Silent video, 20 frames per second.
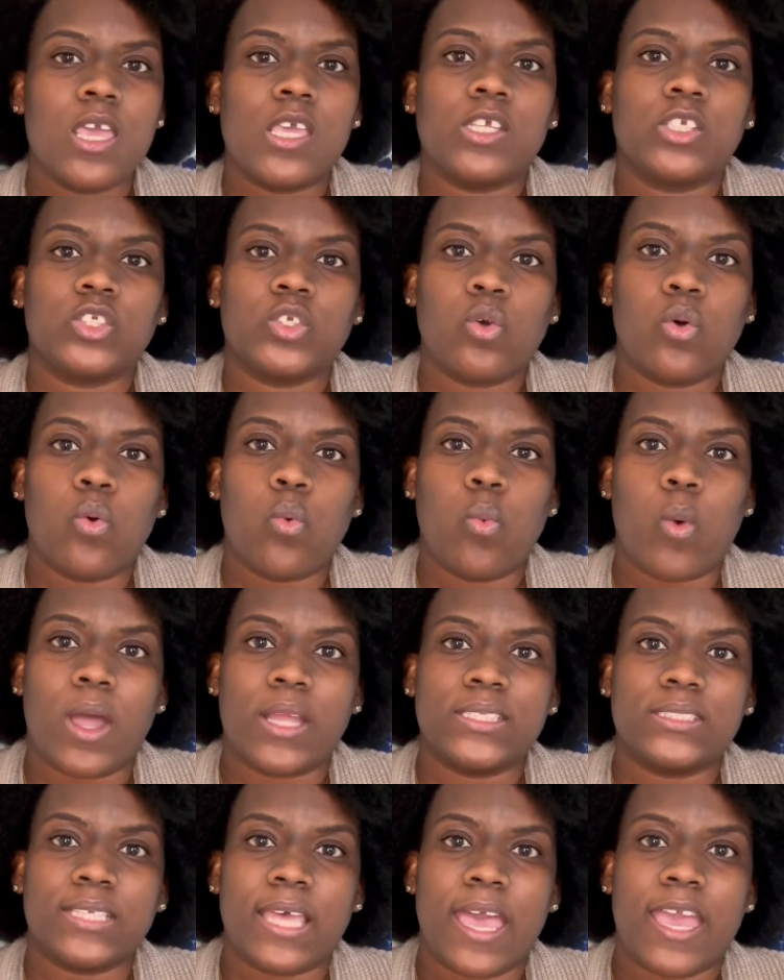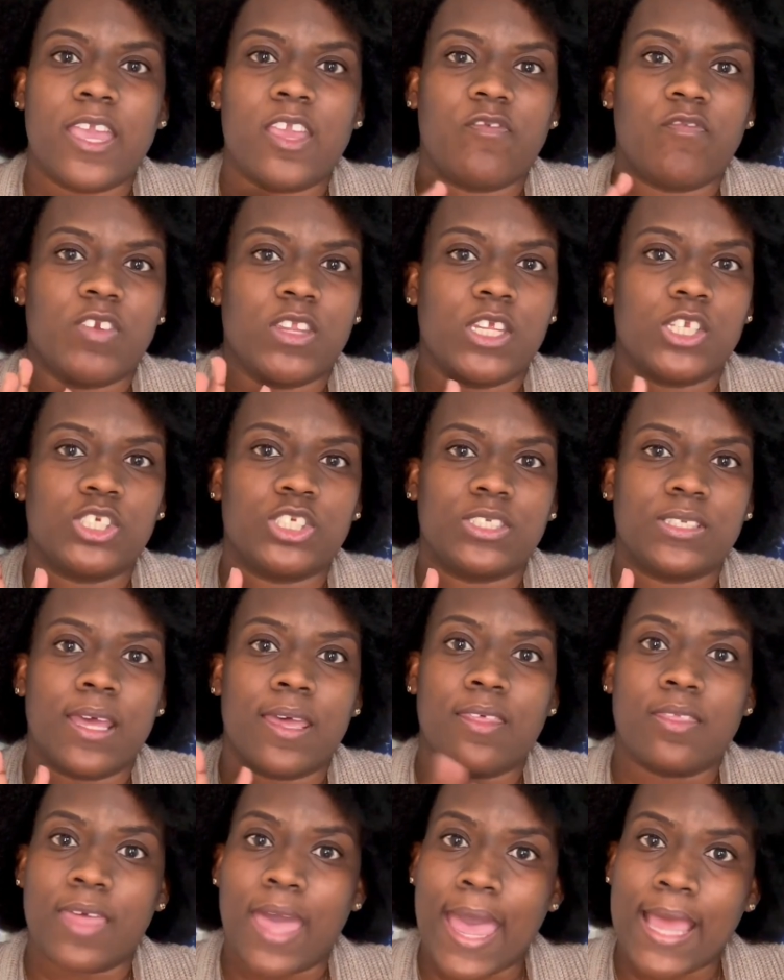So once I finished
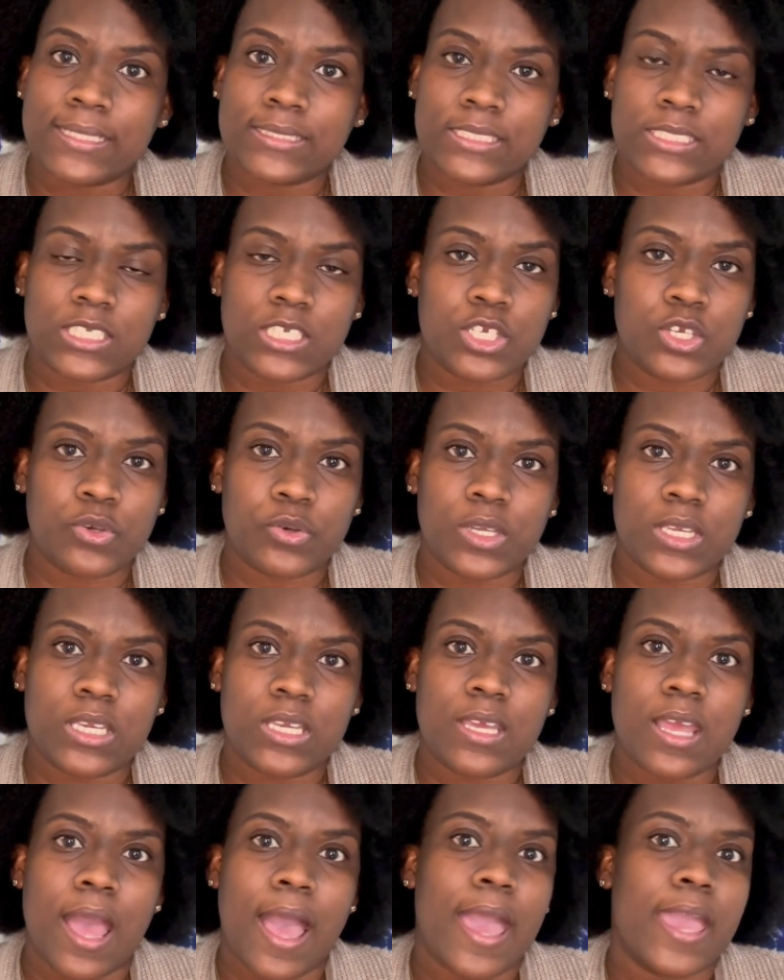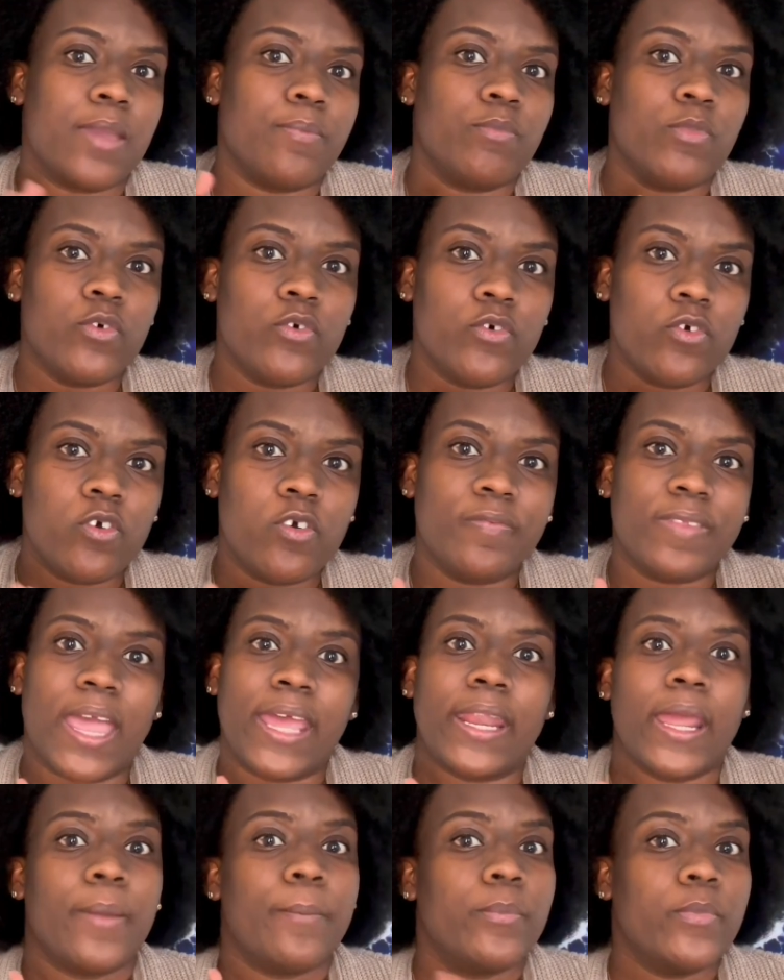that degree, I moved,
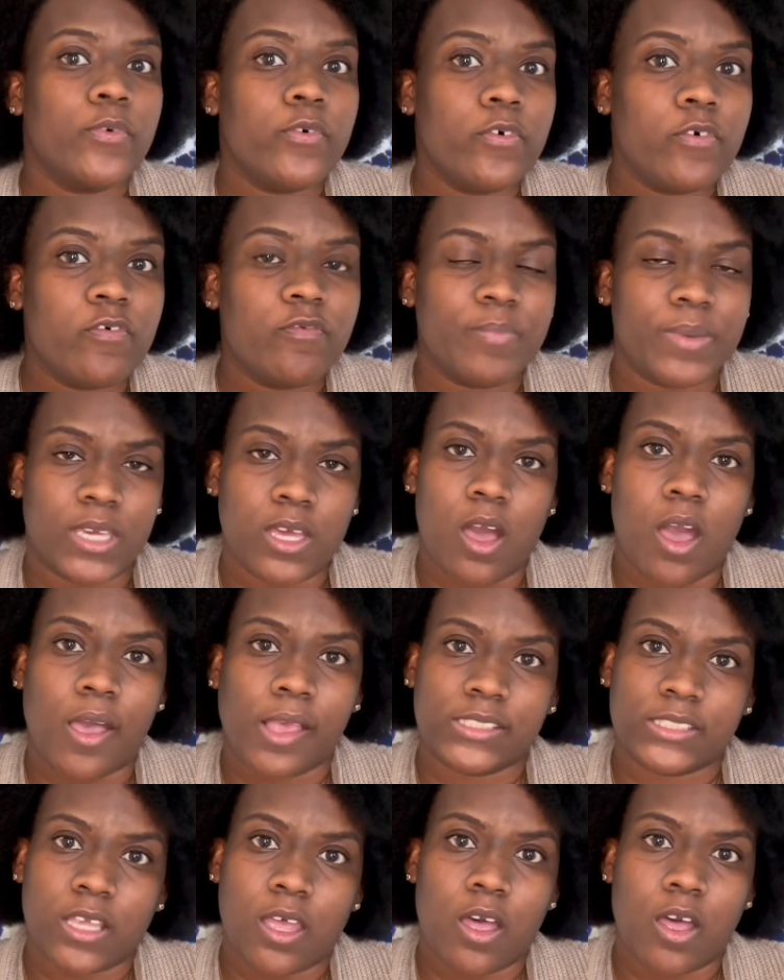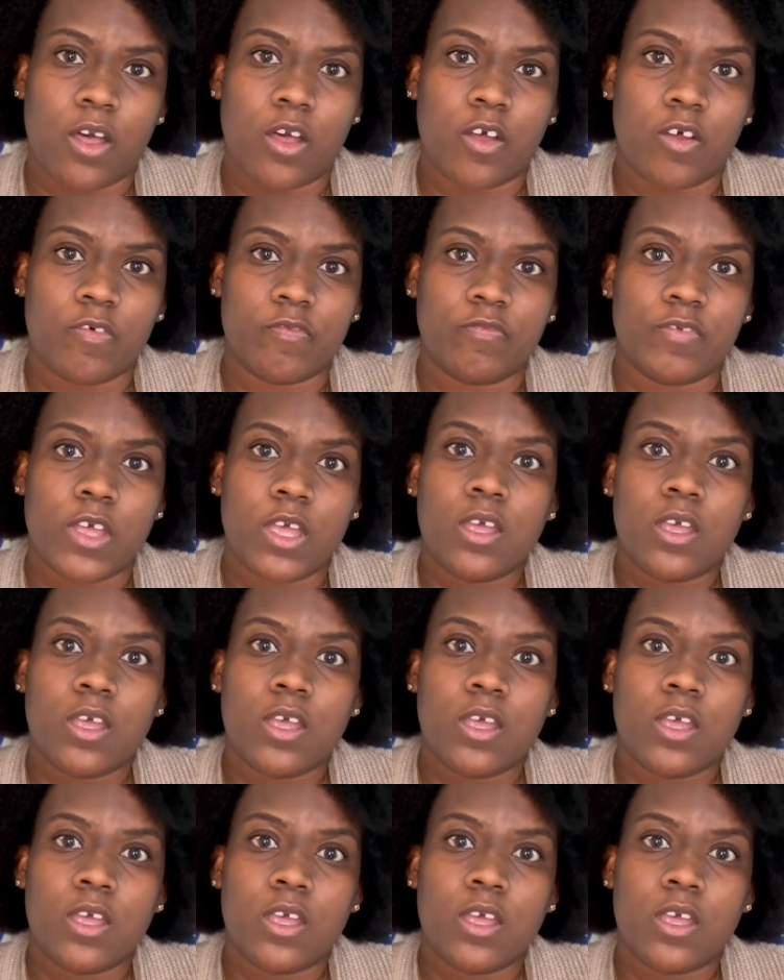and I moved because of